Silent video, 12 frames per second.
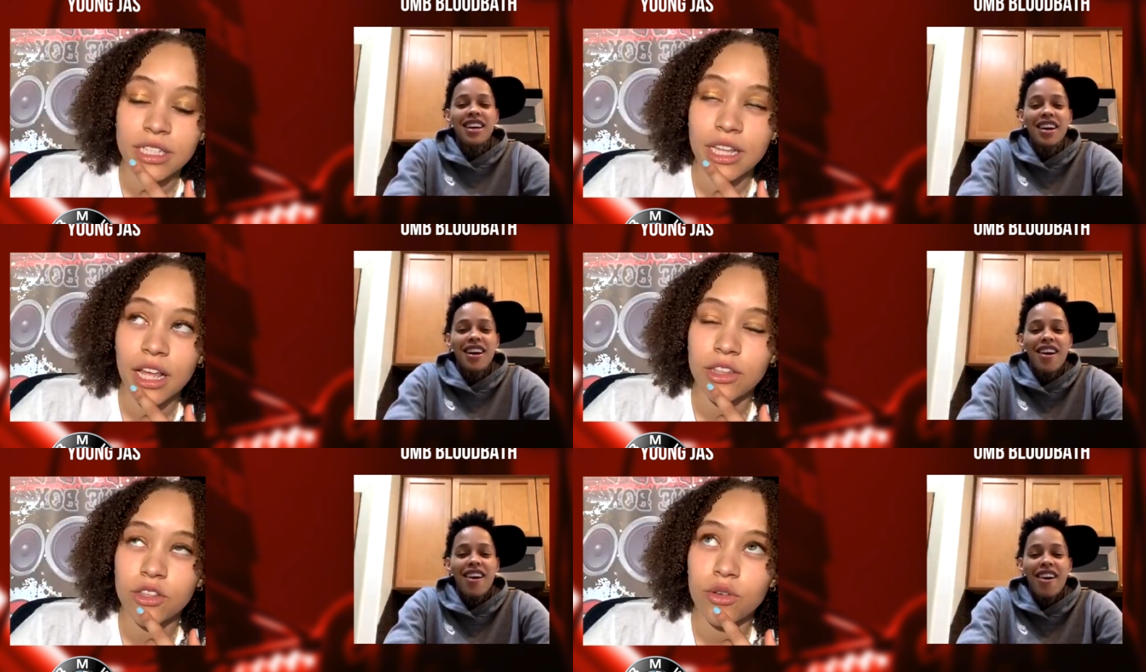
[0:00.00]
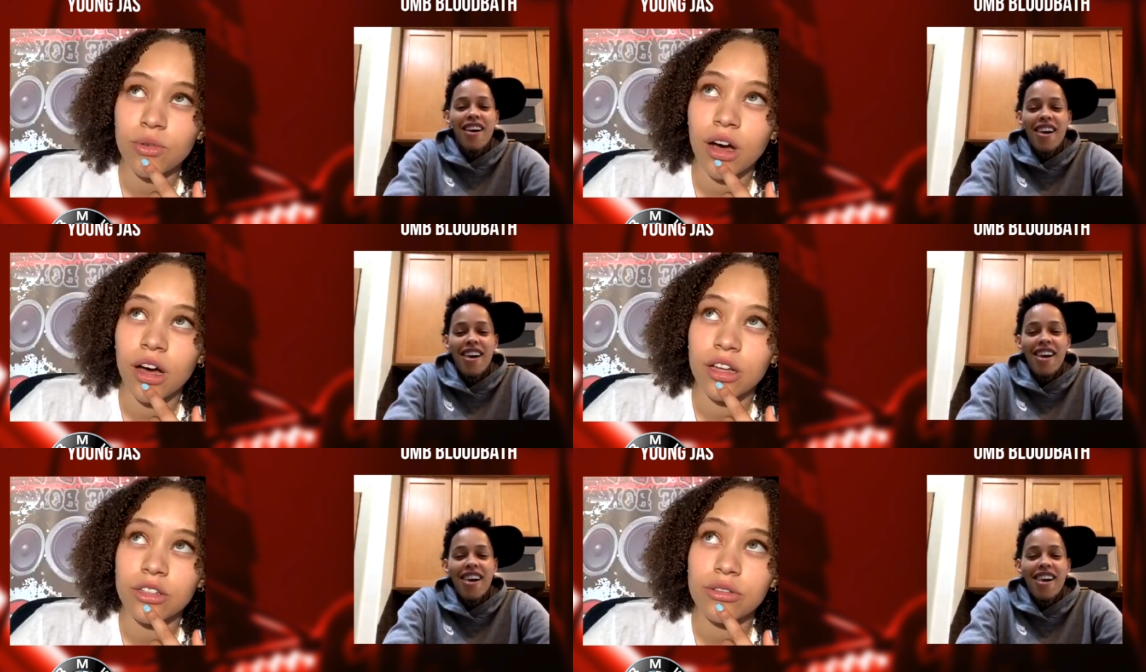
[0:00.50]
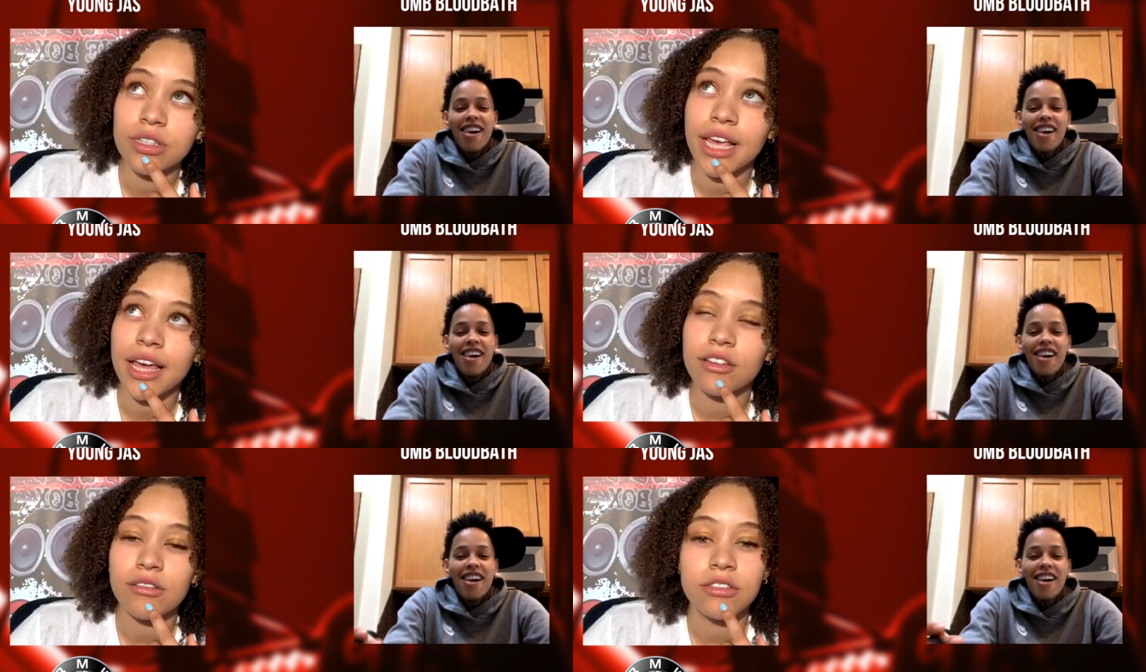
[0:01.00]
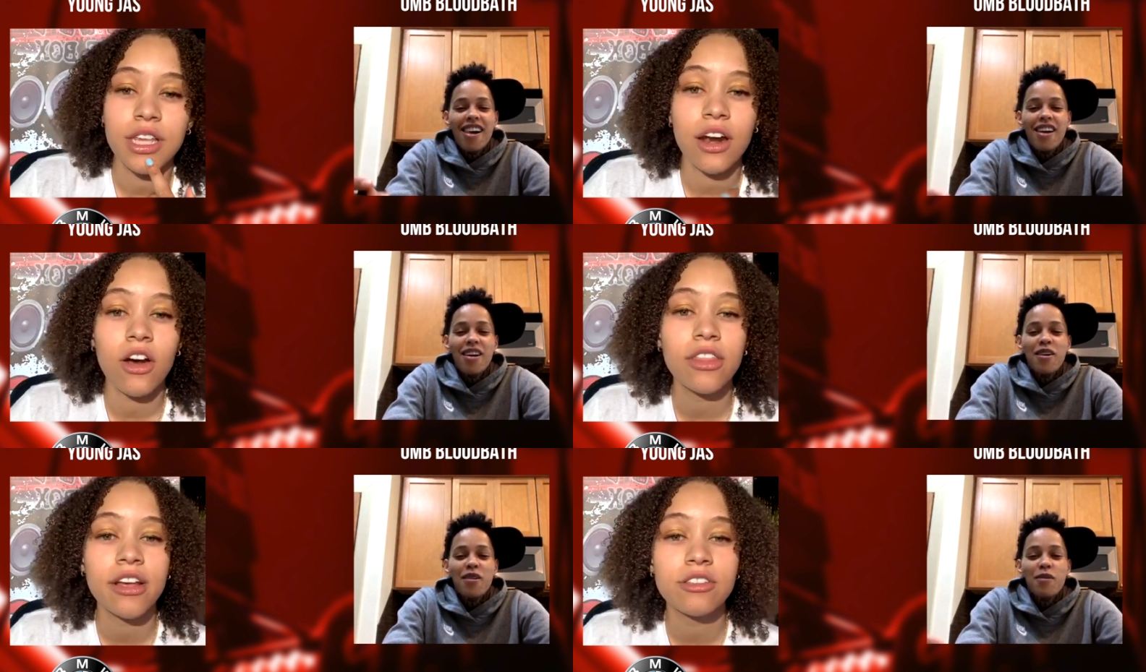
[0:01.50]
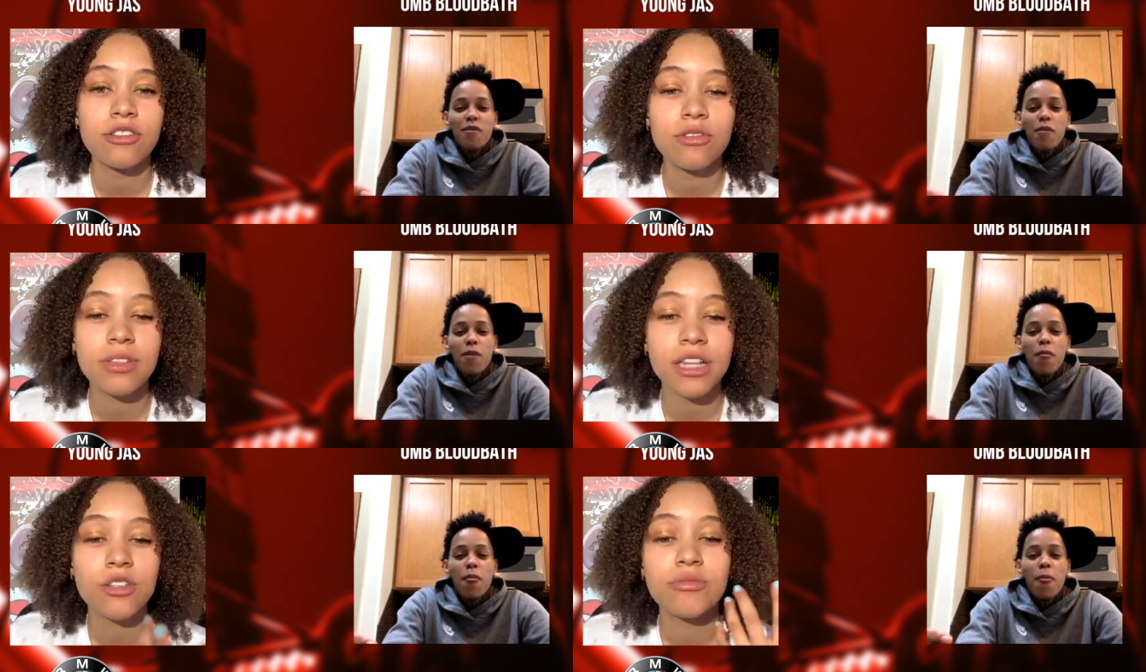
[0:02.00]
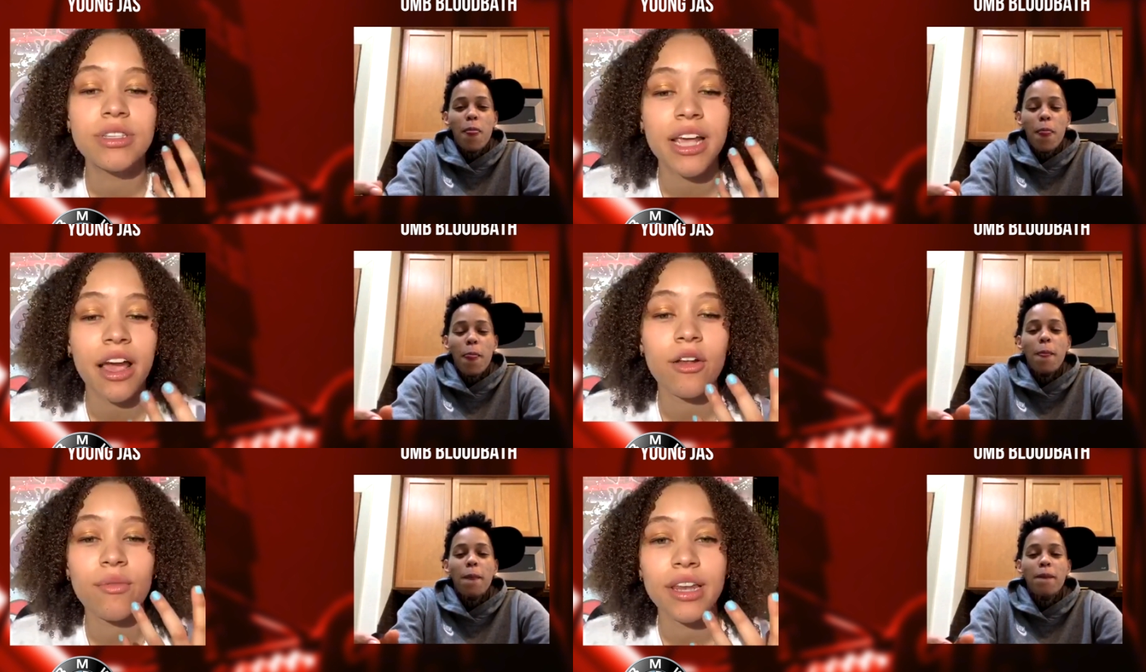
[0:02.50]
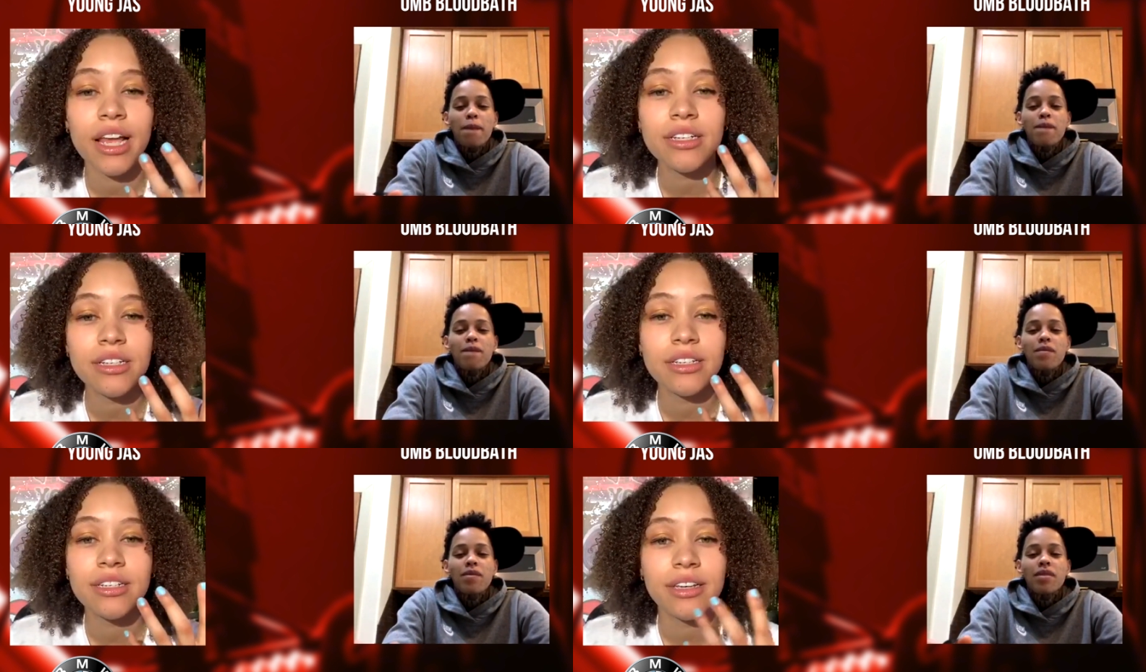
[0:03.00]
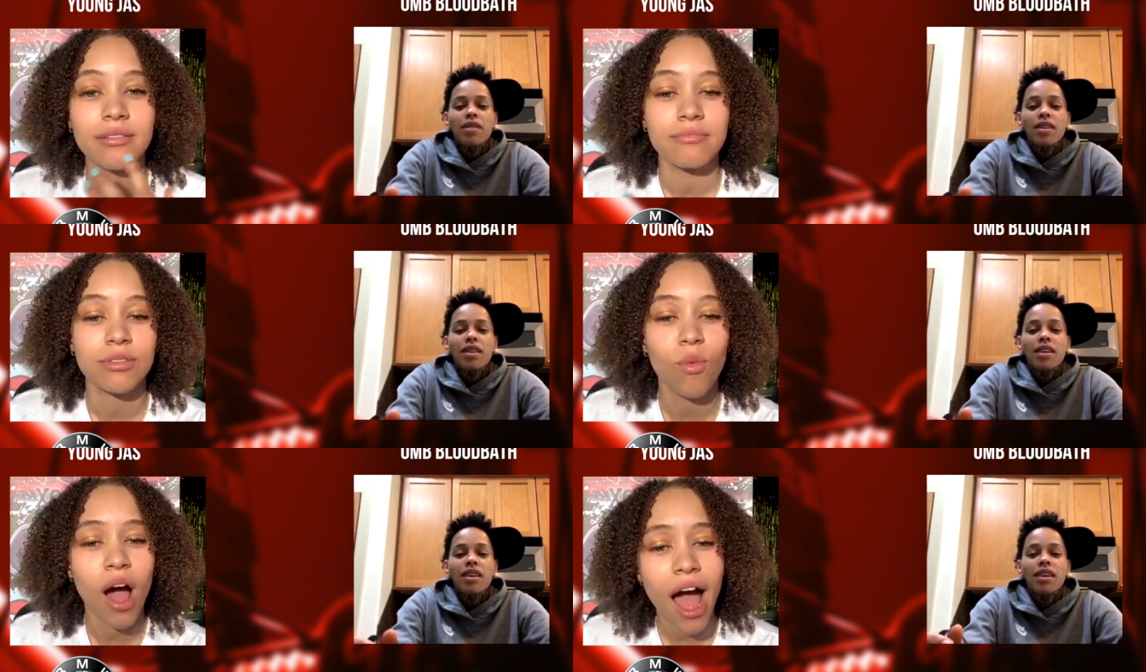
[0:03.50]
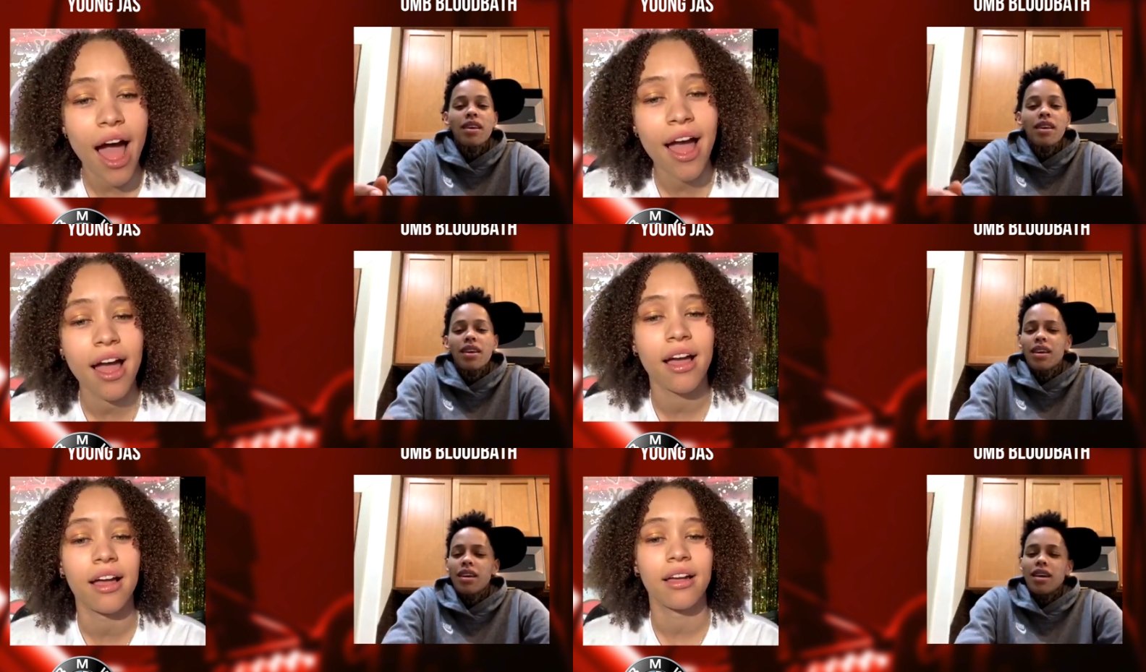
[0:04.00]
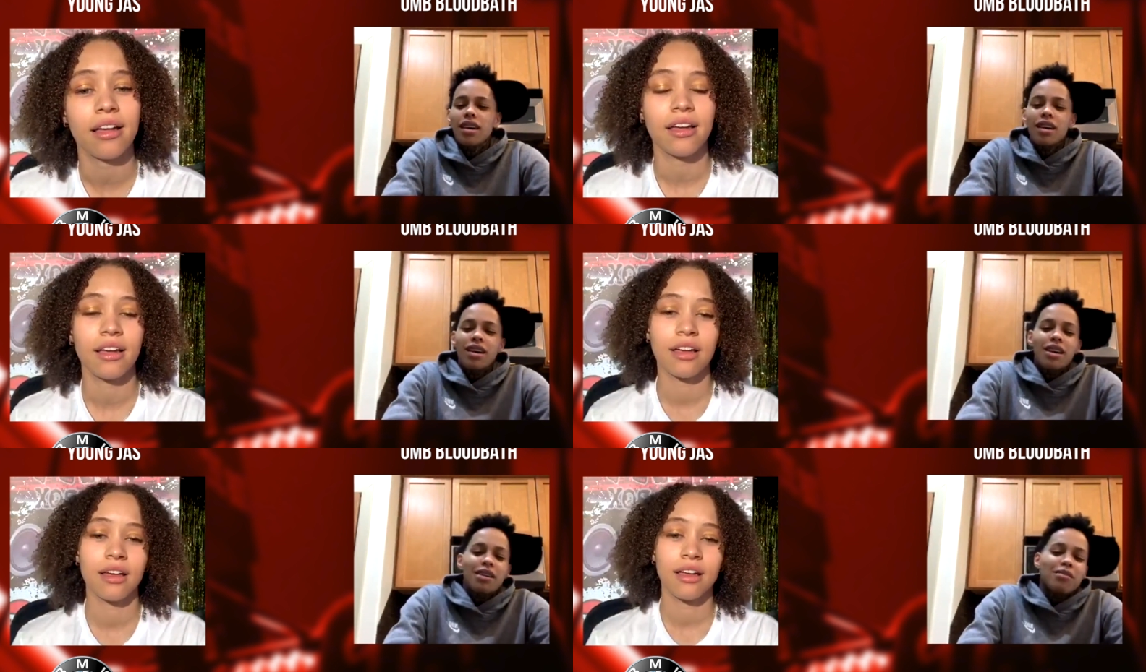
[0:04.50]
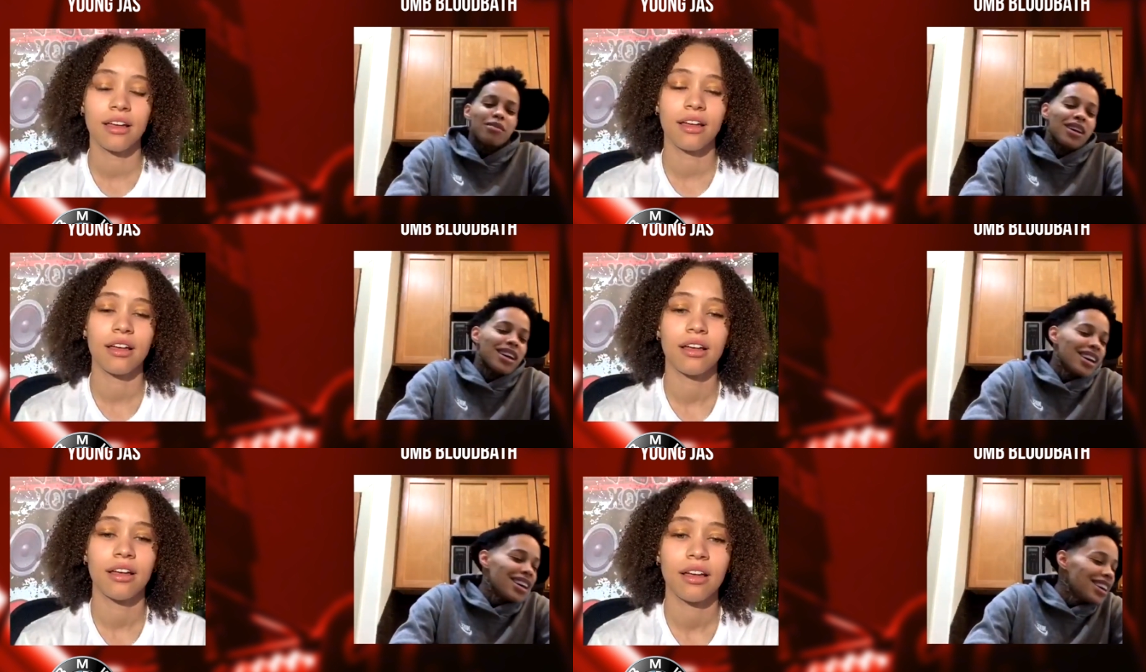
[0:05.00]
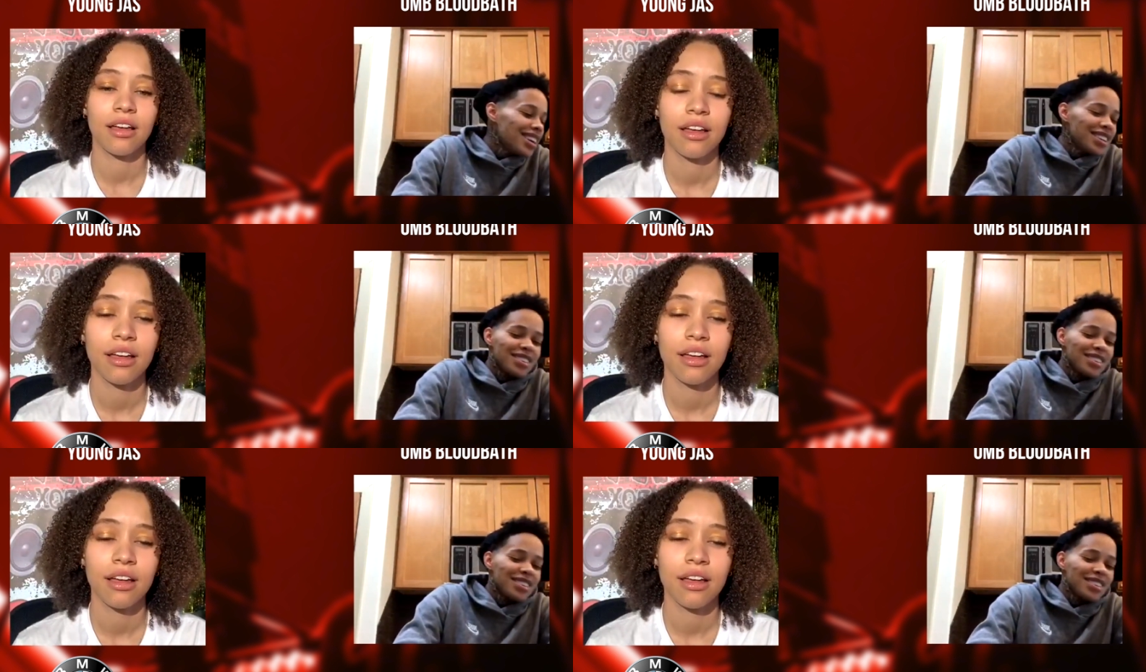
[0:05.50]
Speaker 1: you uh you said you said on there too that you scared of relationships. Why?
Speaker 2: Man, because